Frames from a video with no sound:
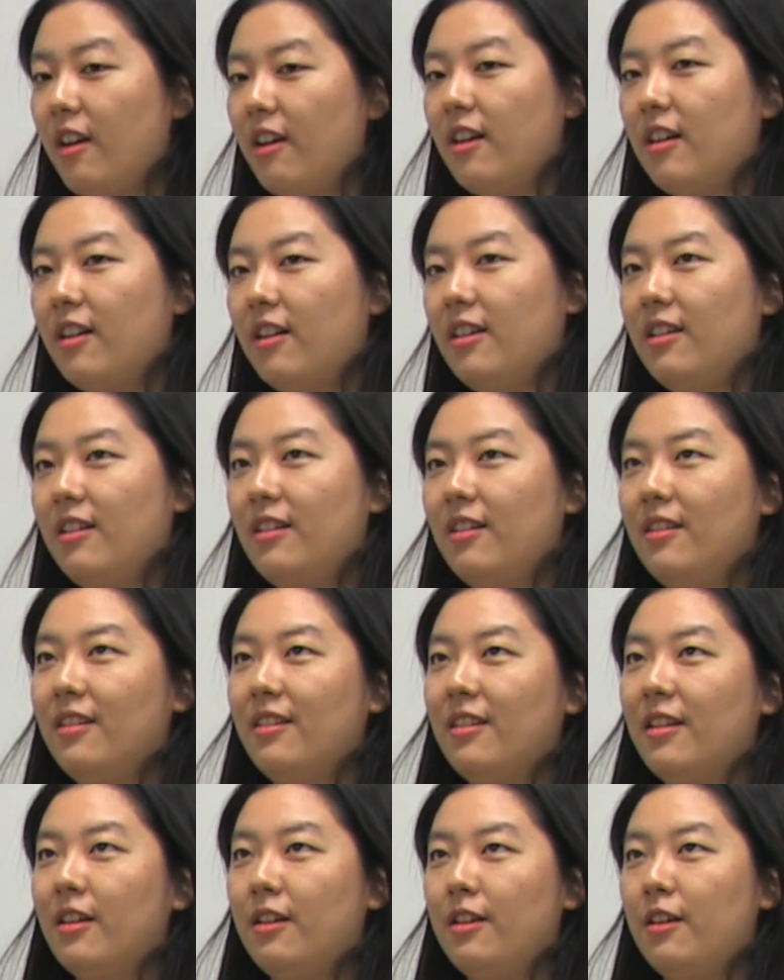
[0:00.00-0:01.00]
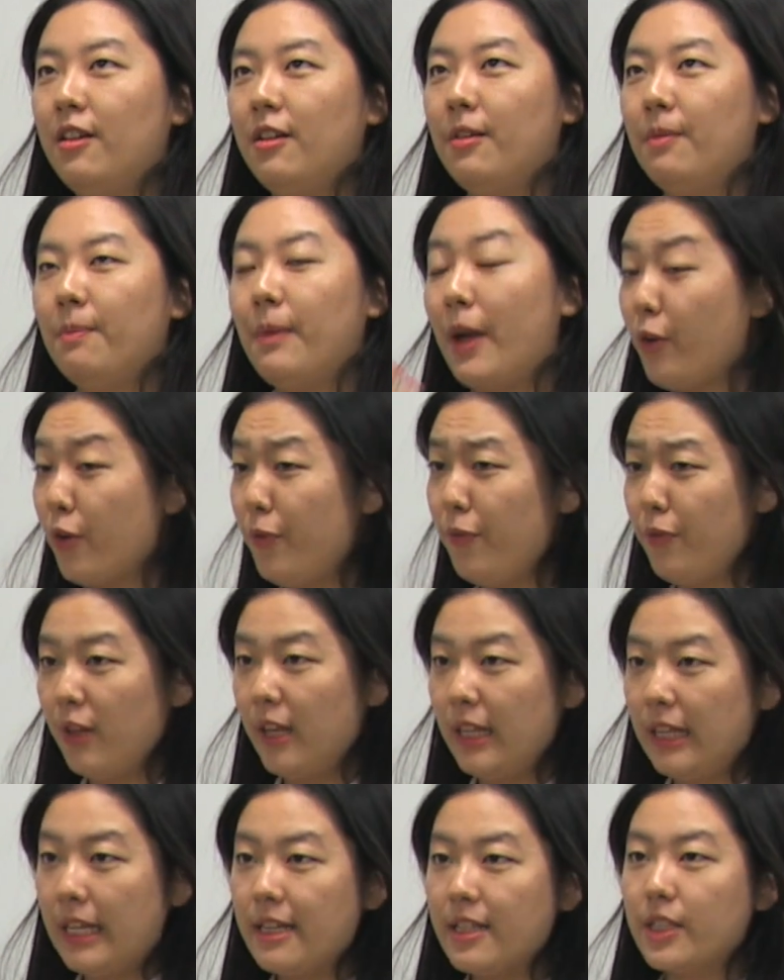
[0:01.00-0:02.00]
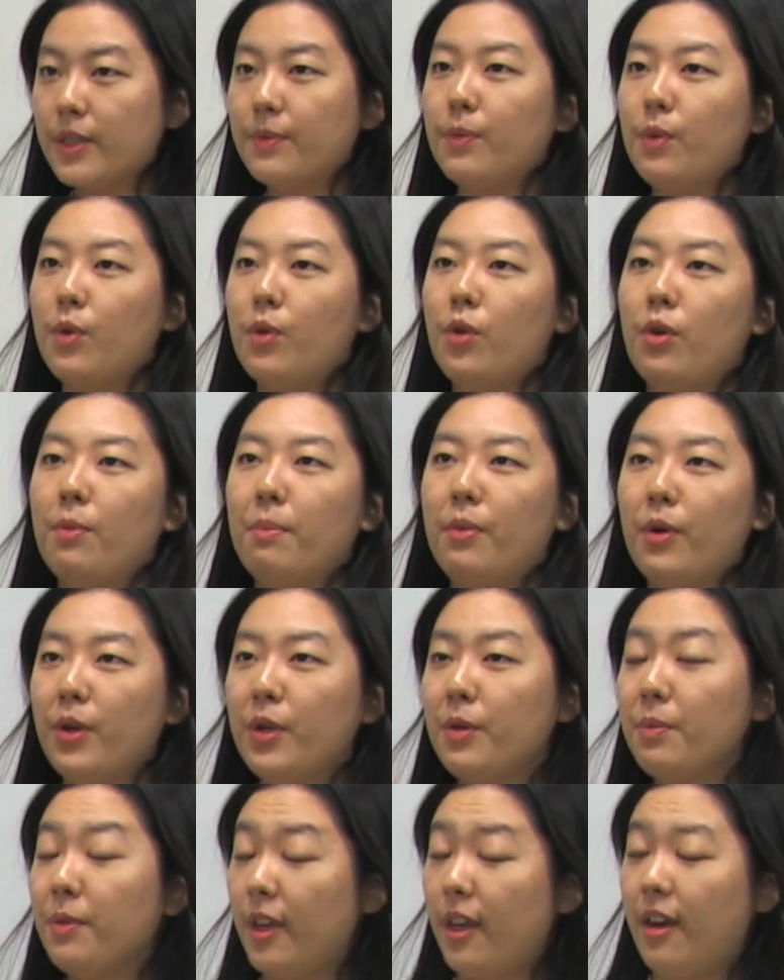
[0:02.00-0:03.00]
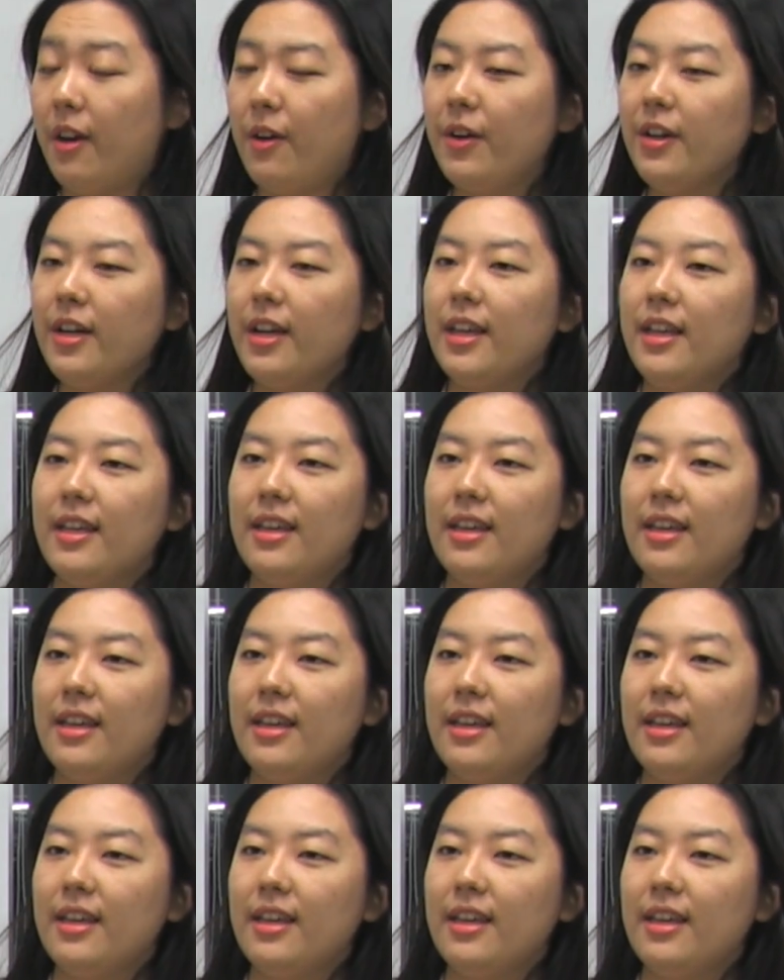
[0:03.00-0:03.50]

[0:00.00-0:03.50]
on the microfluidics for point of care